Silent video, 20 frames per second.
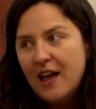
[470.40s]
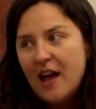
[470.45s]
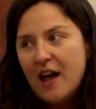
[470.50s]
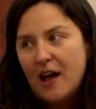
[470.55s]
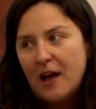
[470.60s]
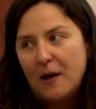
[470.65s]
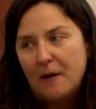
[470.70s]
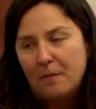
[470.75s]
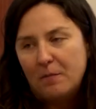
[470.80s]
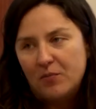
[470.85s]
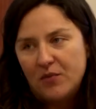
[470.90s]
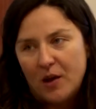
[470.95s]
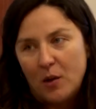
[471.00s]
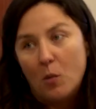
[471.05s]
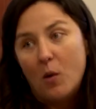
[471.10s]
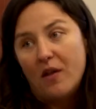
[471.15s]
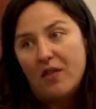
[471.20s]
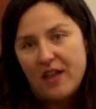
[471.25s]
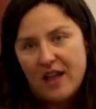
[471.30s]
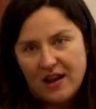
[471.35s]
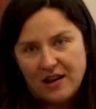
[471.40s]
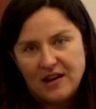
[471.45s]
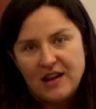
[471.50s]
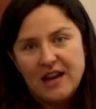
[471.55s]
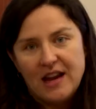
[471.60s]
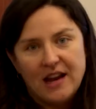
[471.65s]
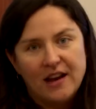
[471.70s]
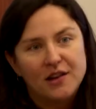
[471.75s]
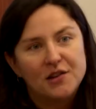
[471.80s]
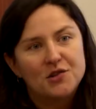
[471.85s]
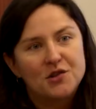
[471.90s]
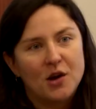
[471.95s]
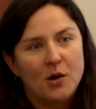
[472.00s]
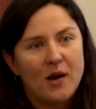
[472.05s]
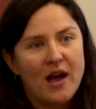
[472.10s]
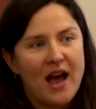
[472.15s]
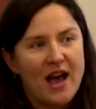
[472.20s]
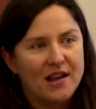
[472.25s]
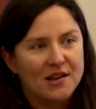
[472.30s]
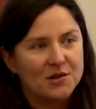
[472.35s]
um, and what they need. So
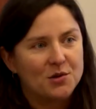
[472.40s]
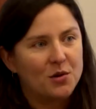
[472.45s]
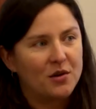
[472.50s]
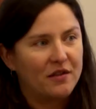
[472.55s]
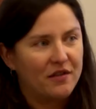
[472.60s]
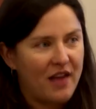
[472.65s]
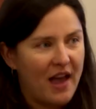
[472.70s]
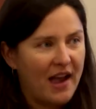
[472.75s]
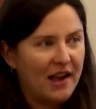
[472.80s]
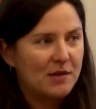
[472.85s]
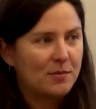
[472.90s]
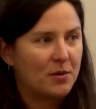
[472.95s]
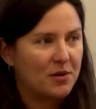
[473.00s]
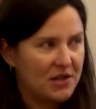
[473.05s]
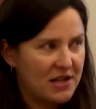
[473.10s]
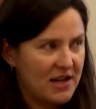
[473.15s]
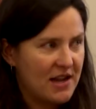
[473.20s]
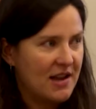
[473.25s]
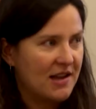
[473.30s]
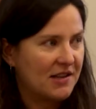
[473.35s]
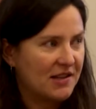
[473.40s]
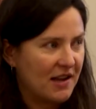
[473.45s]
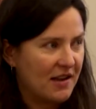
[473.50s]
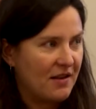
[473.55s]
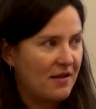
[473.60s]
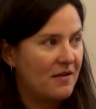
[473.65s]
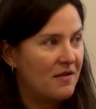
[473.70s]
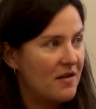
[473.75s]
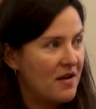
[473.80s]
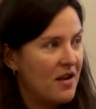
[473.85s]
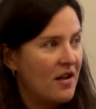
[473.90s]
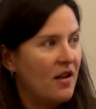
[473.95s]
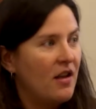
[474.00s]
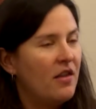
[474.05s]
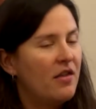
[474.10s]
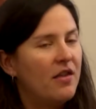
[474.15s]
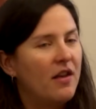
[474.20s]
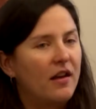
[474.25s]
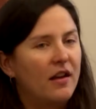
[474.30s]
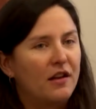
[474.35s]
it has sort of the expertise and
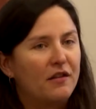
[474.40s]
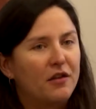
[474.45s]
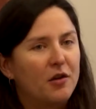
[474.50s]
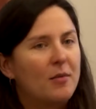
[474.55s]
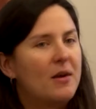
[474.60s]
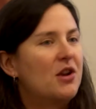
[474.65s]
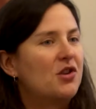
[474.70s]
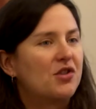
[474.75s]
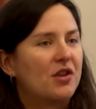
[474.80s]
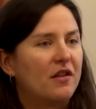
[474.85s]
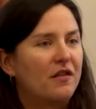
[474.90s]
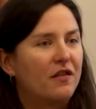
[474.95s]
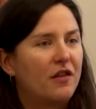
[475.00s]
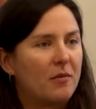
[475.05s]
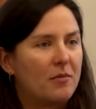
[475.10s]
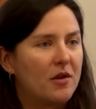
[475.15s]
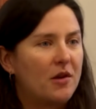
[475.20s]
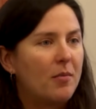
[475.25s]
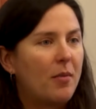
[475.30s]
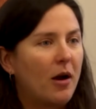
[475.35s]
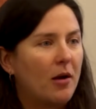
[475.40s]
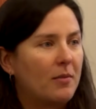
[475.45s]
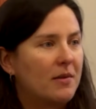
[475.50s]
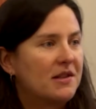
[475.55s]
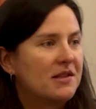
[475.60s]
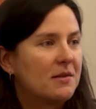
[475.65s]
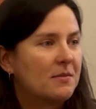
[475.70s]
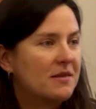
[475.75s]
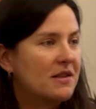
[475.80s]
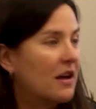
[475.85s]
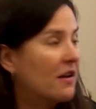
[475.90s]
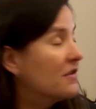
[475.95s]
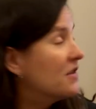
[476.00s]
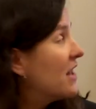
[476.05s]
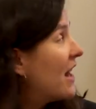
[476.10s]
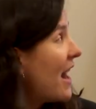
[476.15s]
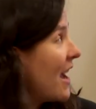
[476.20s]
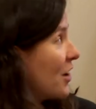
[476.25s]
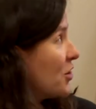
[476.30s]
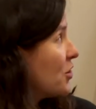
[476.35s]
the information from the departments themselves
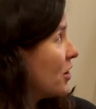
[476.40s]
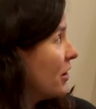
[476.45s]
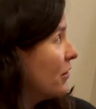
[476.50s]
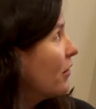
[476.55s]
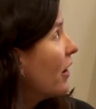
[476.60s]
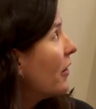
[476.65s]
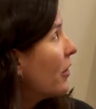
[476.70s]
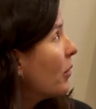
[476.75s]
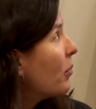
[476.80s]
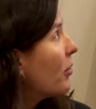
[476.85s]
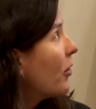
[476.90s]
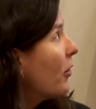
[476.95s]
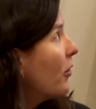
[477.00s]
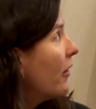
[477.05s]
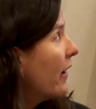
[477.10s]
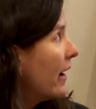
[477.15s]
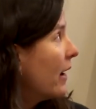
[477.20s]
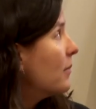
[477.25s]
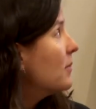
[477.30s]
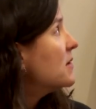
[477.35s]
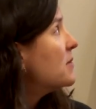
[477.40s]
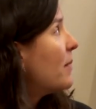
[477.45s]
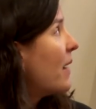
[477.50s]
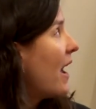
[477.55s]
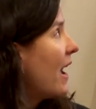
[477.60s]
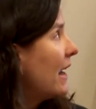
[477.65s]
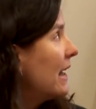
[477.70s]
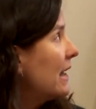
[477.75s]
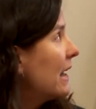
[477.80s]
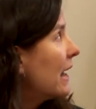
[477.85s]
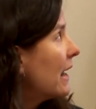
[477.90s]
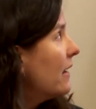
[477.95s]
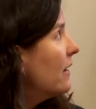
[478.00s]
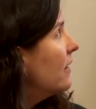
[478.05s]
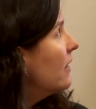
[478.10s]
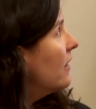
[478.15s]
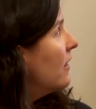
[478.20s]
that actually run the programs behind it.